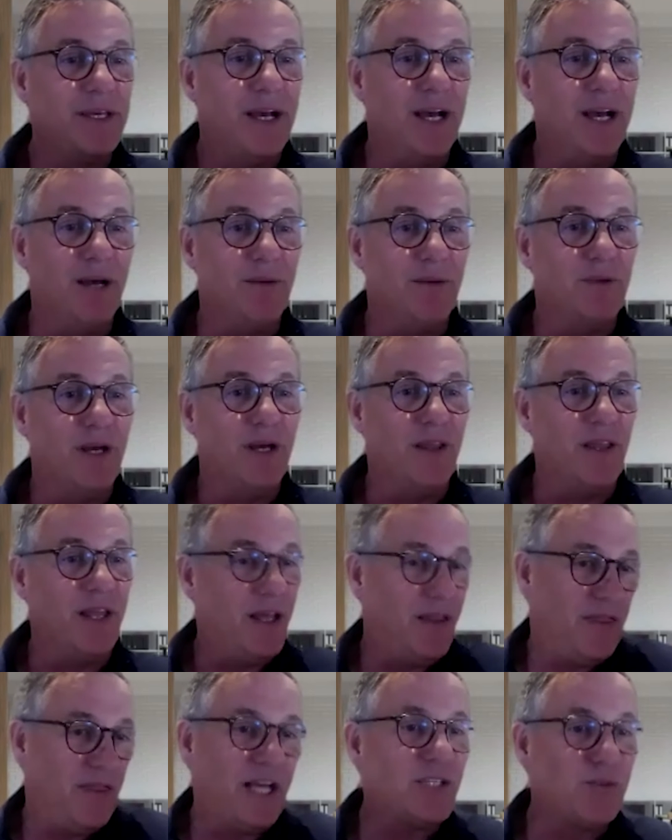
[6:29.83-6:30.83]
Um, and
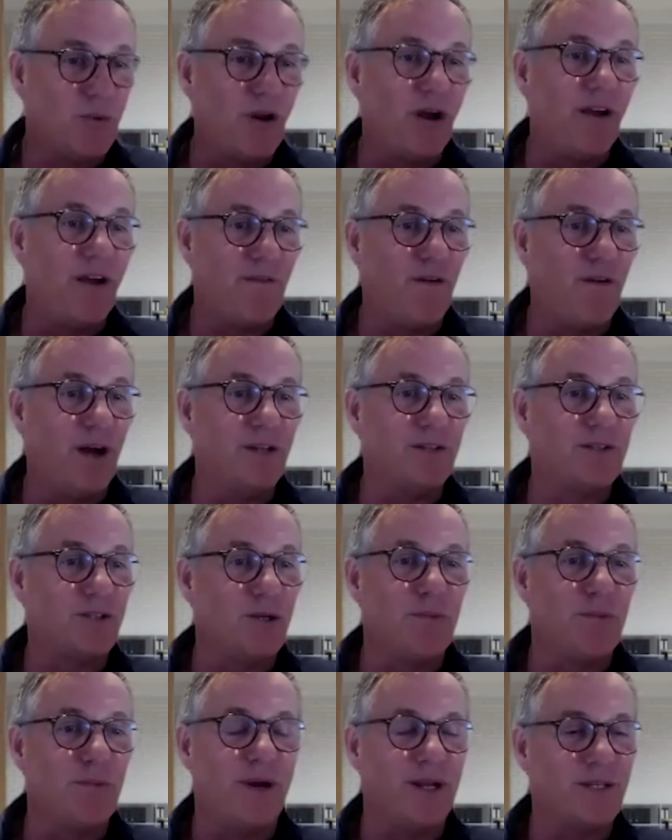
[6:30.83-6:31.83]
that, that's what I find
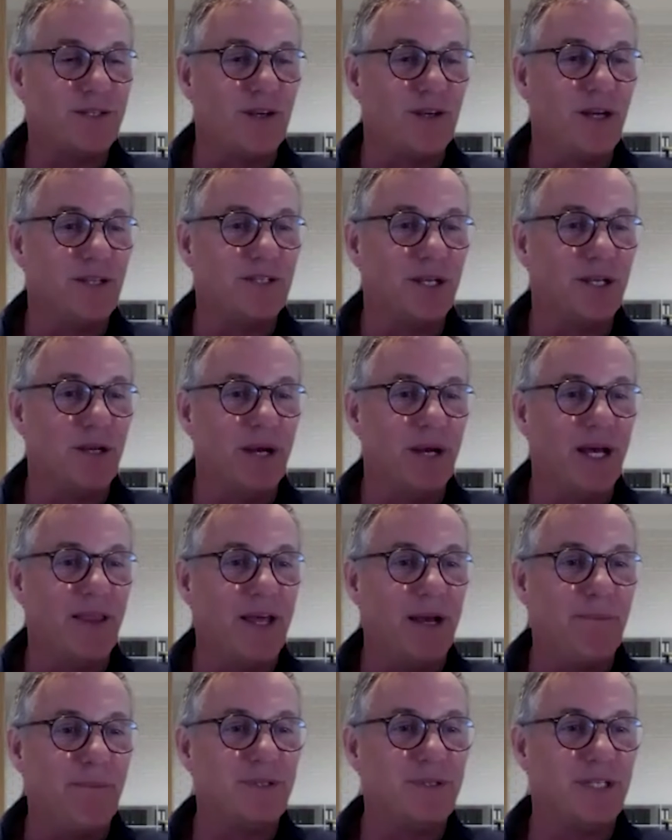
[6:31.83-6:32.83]
super exciting about
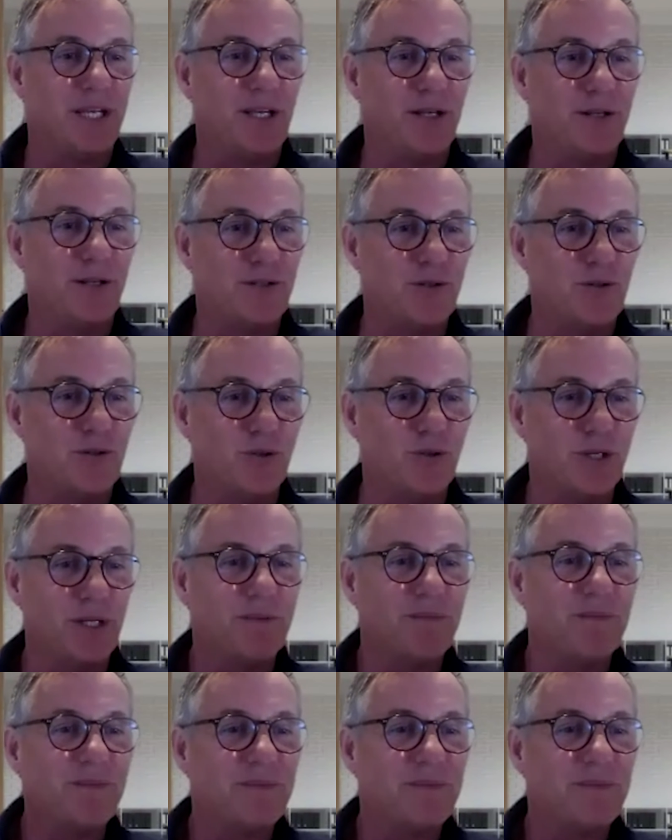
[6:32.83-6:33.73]
that particular story.